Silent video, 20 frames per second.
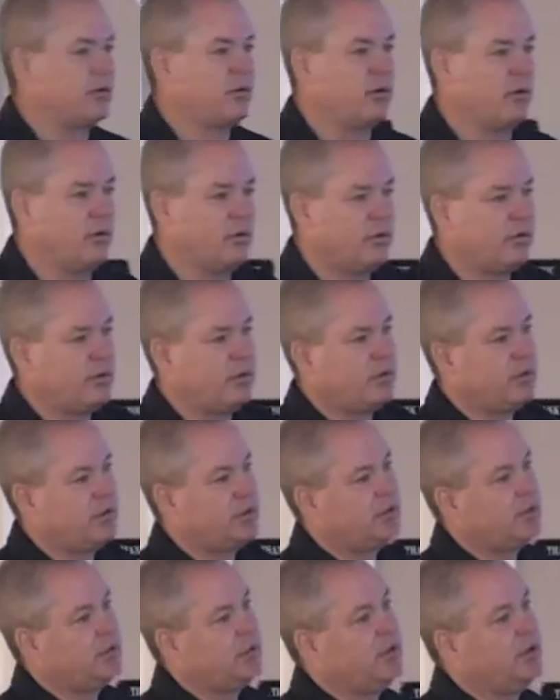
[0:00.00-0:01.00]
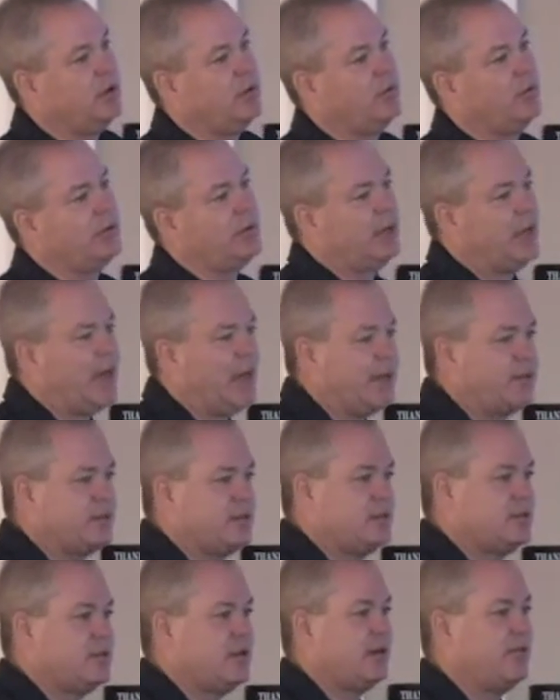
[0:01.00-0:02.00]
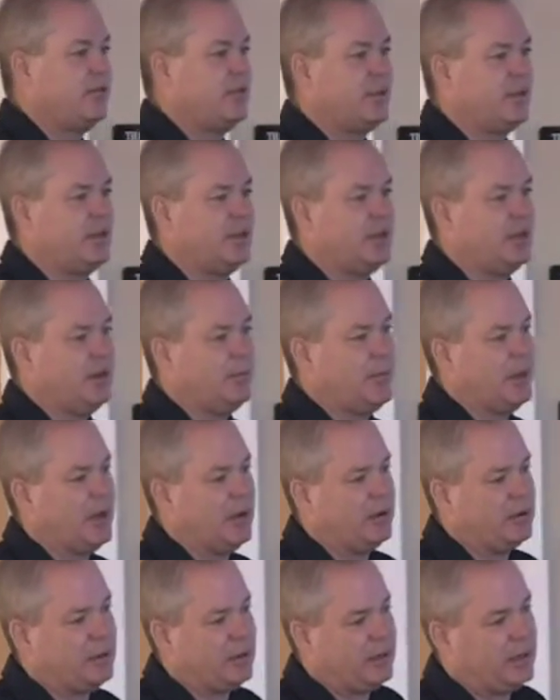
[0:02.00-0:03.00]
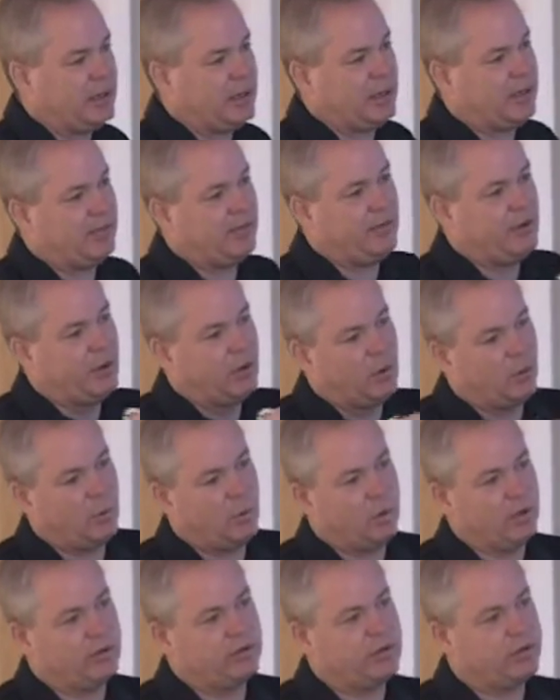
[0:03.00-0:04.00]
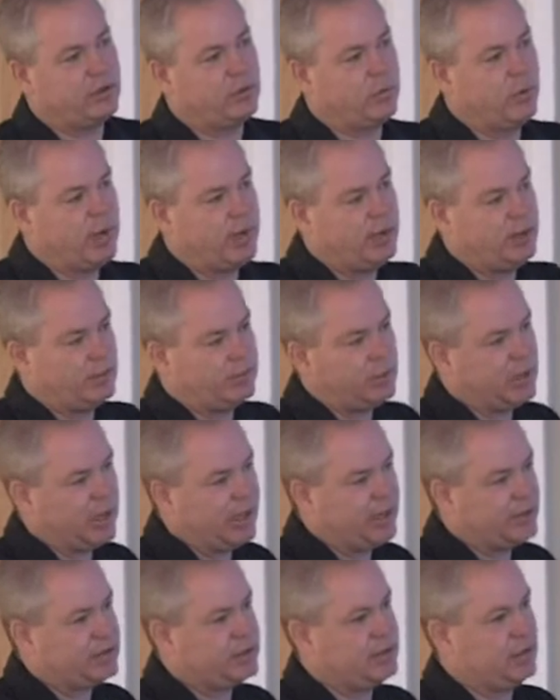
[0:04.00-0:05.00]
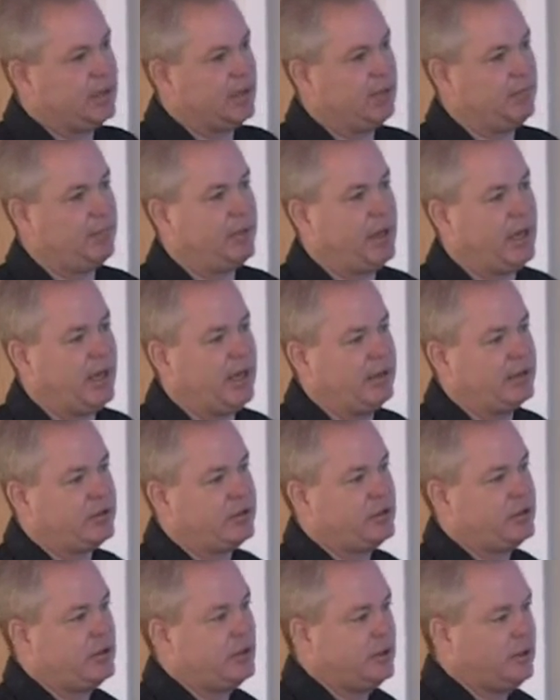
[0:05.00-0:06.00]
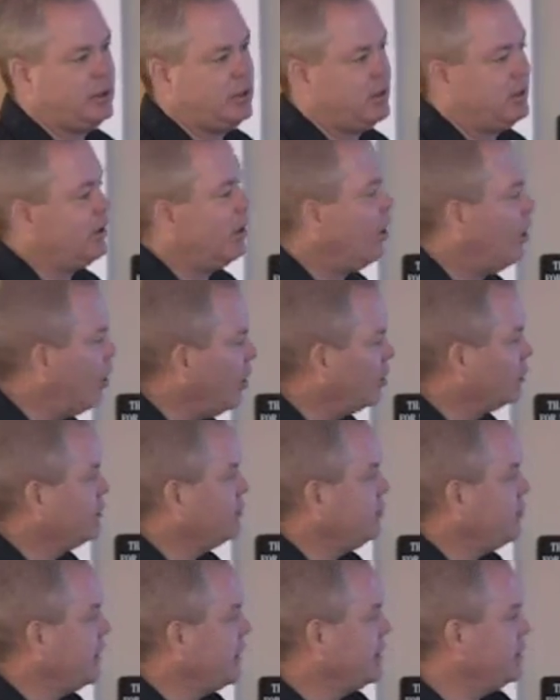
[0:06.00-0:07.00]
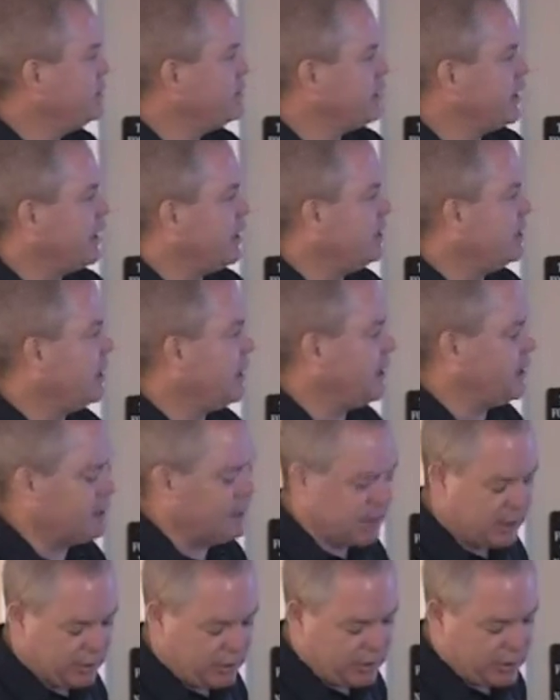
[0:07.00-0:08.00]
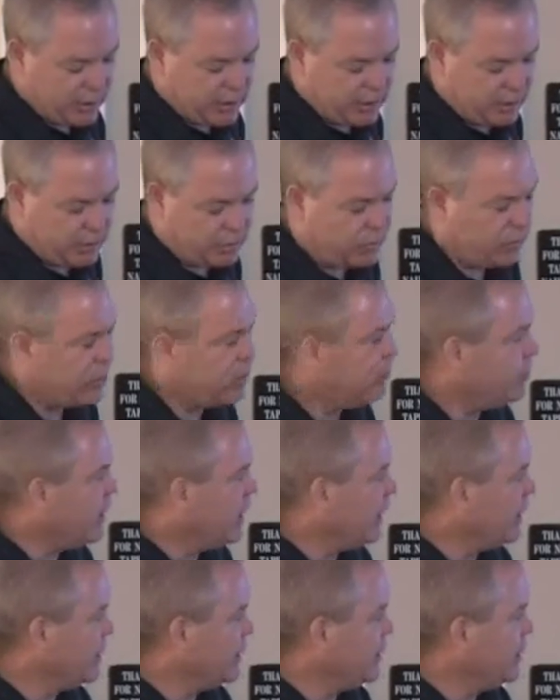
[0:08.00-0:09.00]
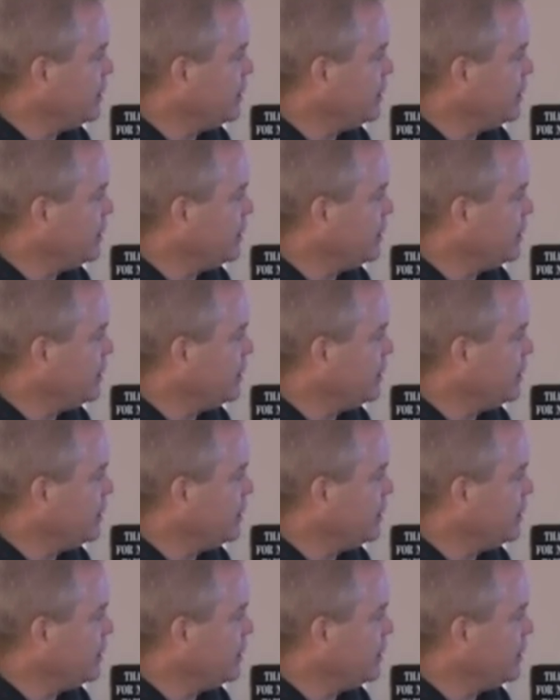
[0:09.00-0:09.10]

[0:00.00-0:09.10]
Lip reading: growth, you know, where the acids and everything come out and have wilted away the plants in that patch. All depends on the area where the body